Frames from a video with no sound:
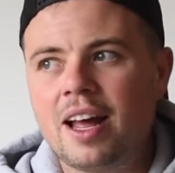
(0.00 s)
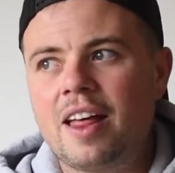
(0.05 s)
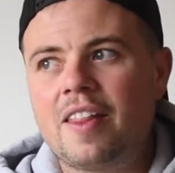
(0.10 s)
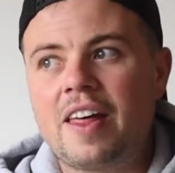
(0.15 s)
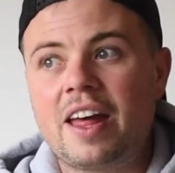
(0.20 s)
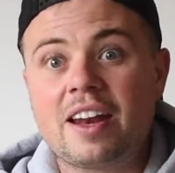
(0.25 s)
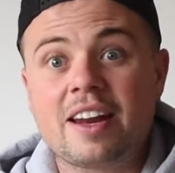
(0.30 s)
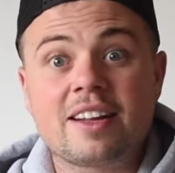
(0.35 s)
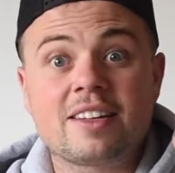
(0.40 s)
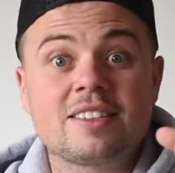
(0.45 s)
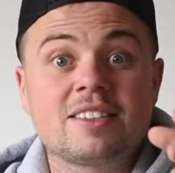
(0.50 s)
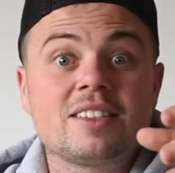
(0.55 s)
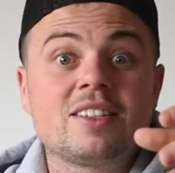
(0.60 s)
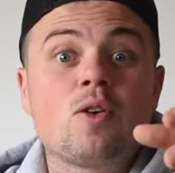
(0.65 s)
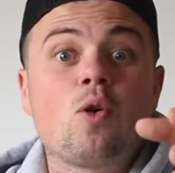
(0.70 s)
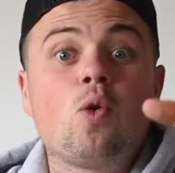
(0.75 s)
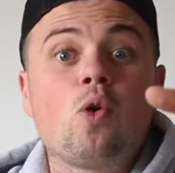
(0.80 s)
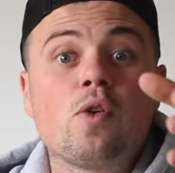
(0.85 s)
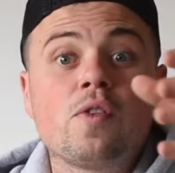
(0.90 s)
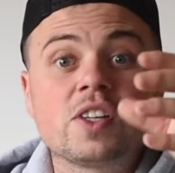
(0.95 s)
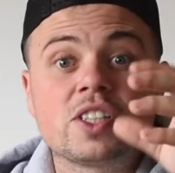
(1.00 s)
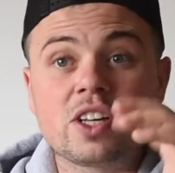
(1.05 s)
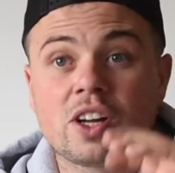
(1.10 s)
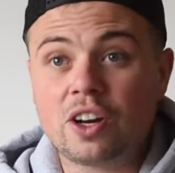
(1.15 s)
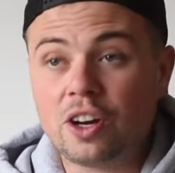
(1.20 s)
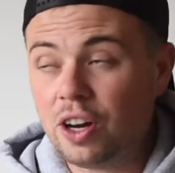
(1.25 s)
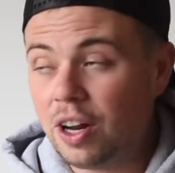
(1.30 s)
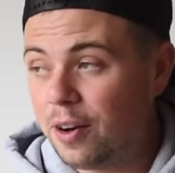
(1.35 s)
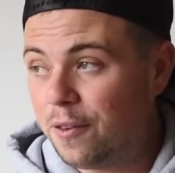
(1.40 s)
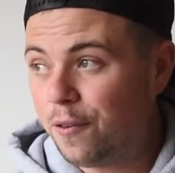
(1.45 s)
Then all of a
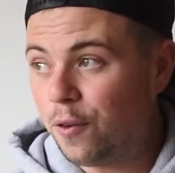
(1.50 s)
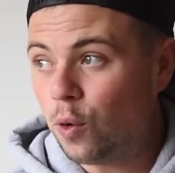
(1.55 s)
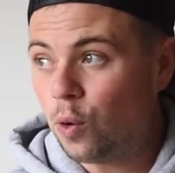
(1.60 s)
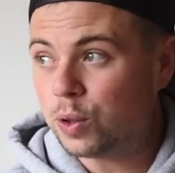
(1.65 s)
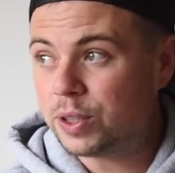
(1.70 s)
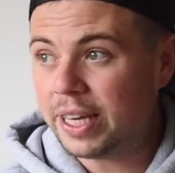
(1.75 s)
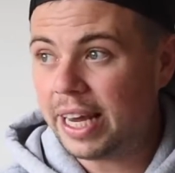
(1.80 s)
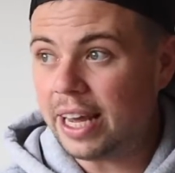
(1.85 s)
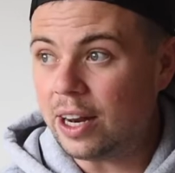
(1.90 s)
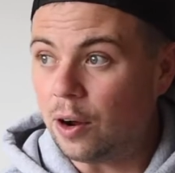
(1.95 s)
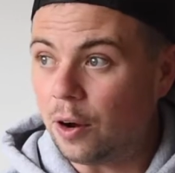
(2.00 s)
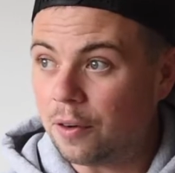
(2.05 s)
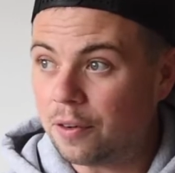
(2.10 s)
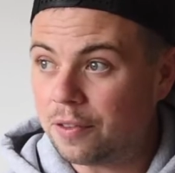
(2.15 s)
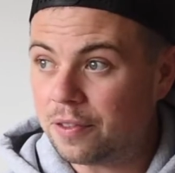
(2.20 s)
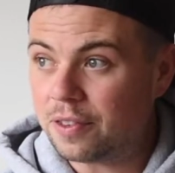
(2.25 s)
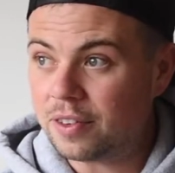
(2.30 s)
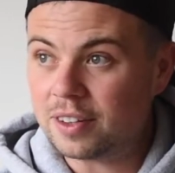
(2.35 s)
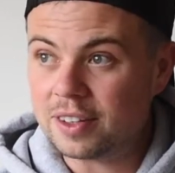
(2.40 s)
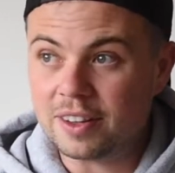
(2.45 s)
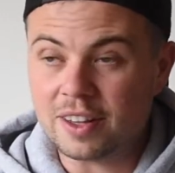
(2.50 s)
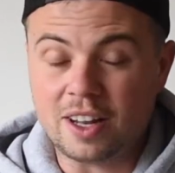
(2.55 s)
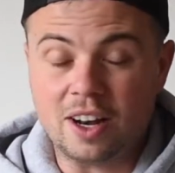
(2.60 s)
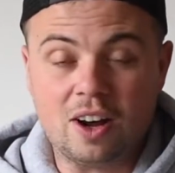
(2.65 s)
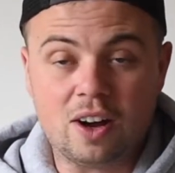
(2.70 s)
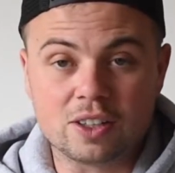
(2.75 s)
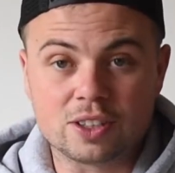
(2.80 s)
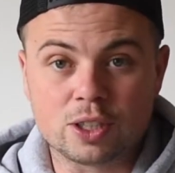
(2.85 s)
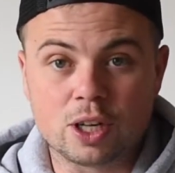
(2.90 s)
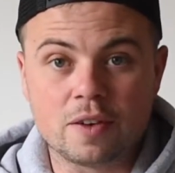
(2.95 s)
sudden you need 14 off the
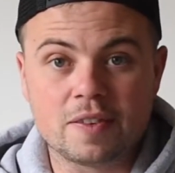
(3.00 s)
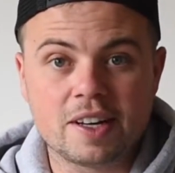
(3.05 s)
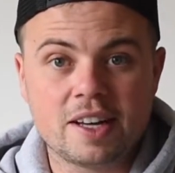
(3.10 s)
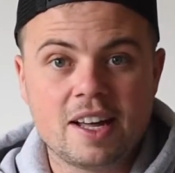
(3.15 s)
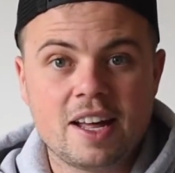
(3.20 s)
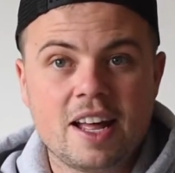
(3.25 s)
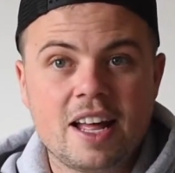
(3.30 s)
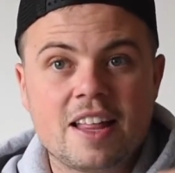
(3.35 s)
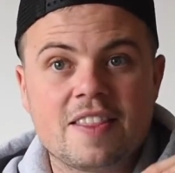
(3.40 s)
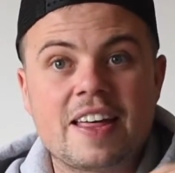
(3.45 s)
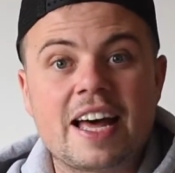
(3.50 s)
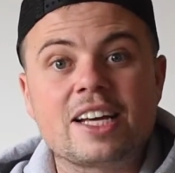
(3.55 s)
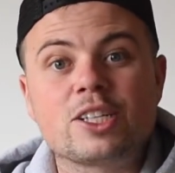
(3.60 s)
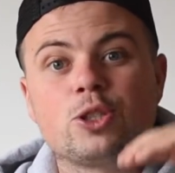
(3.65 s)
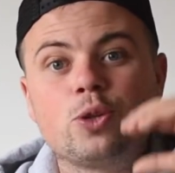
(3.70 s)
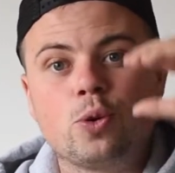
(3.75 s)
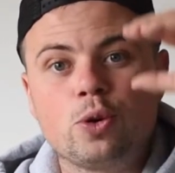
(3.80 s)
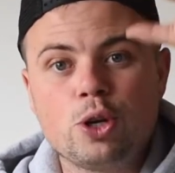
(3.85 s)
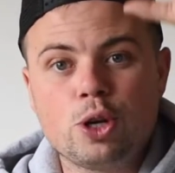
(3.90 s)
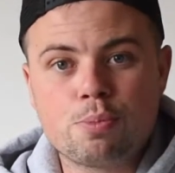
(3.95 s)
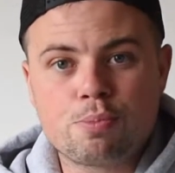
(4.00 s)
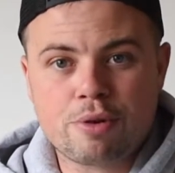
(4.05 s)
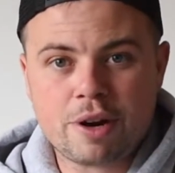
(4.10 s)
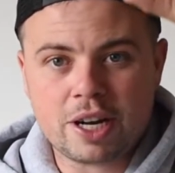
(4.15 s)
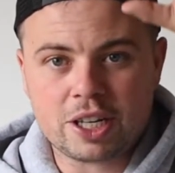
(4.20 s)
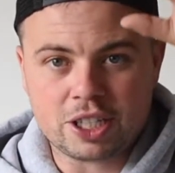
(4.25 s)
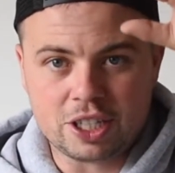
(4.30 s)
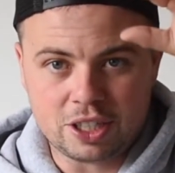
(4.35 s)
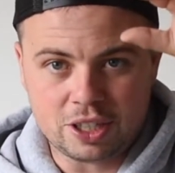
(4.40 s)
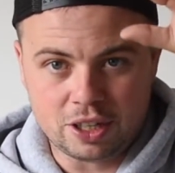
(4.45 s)
last over. That's your new
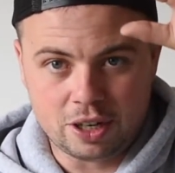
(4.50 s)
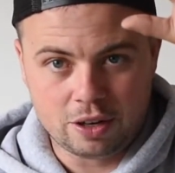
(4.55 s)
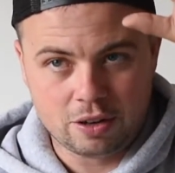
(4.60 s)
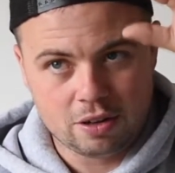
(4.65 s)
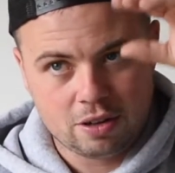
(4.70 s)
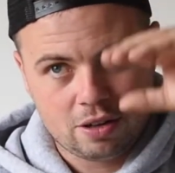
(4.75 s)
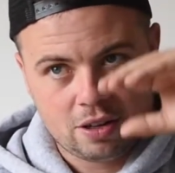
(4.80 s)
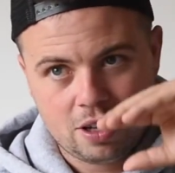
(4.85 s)
pressure zone.